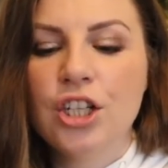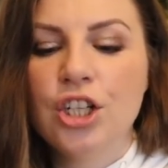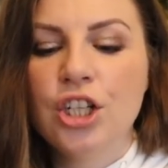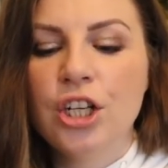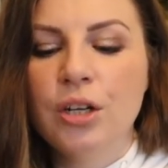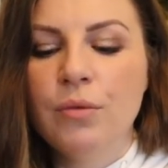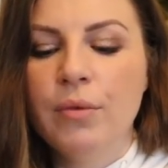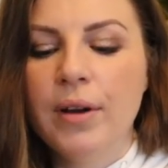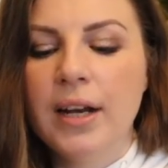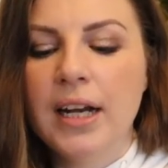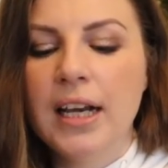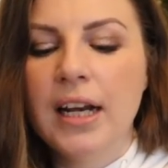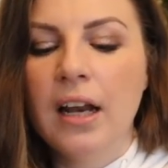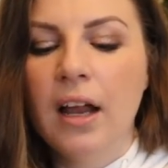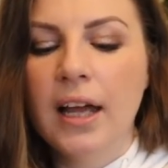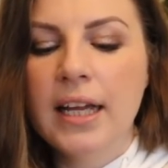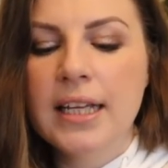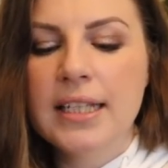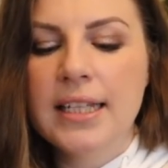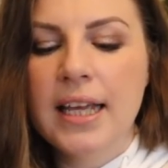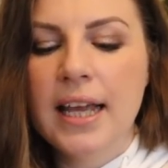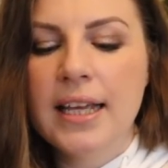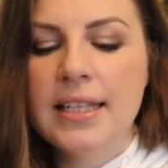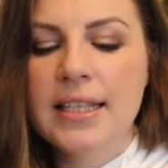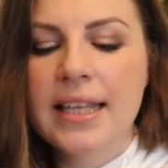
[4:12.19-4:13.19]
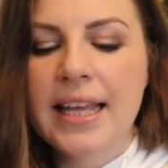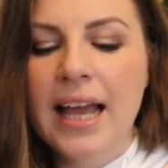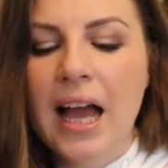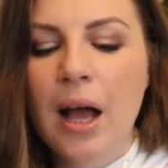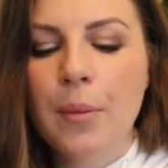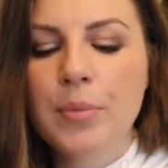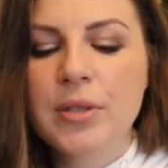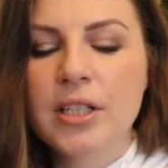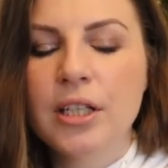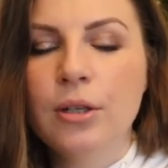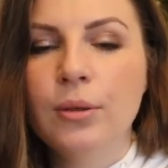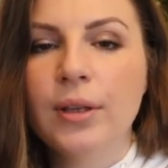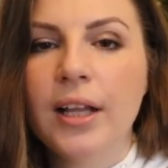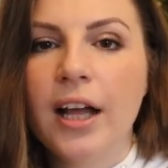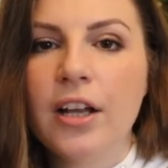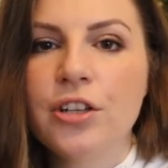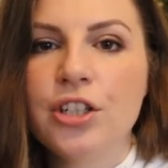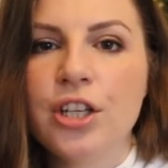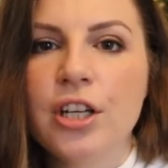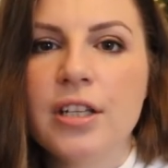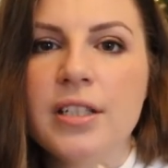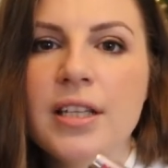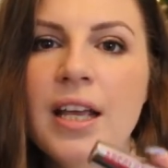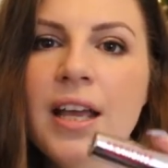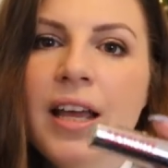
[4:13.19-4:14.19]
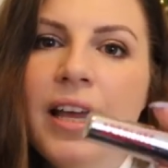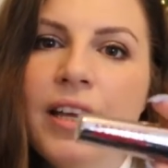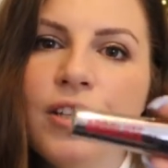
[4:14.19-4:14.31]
she really likes it. It's the Absolute Lashes.